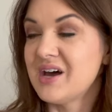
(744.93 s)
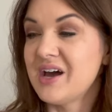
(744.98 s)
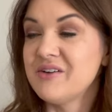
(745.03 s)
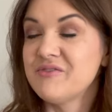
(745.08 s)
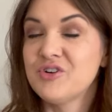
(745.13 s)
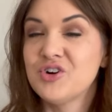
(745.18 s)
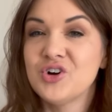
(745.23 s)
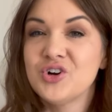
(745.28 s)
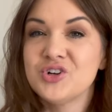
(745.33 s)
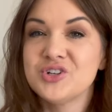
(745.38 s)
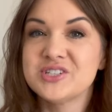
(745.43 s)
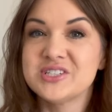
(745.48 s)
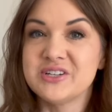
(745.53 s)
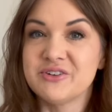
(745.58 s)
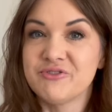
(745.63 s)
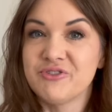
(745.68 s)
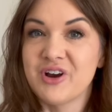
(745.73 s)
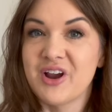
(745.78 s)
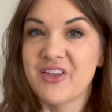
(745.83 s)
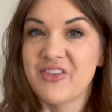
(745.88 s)
I've heard
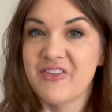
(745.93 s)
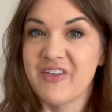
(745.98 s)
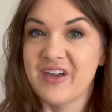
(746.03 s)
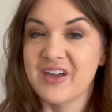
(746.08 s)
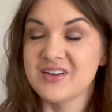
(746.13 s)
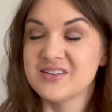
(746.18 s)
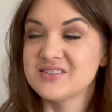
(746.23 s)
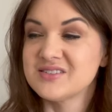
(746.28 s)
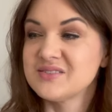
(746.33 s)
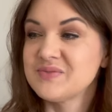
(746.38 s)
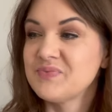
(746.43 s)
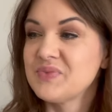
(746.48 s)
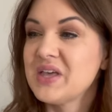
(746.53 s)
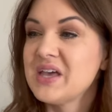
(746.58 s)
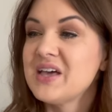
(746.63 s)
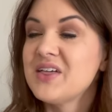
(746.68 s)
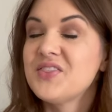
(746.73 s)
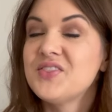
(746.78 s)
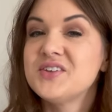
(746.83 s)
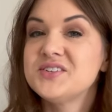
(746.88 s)
different things.
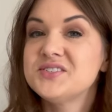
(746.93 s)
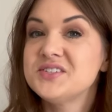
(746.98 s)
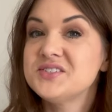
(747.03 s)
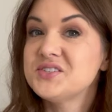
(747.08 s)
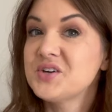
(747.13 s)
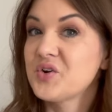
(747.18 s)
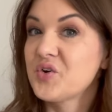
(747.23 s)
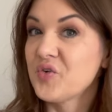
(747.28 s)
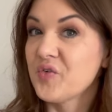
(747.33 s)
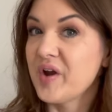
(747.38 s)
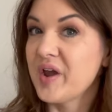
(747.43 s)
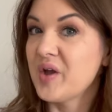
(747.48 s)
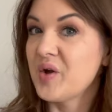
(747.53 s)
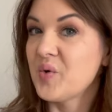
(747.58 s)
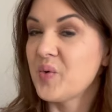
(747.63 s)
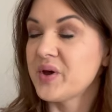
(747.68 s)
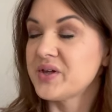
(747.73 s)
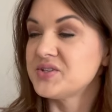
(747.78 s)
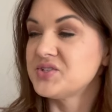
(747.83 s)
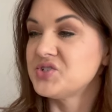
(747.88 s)
This is a great
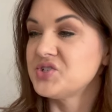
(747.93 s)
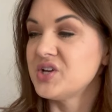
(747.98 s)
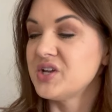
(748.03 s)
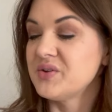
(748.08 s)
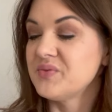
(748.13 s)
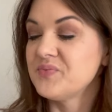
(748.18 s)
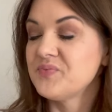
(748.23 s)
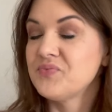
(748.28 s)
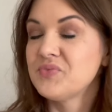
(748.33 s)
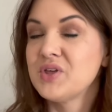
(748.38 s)
question.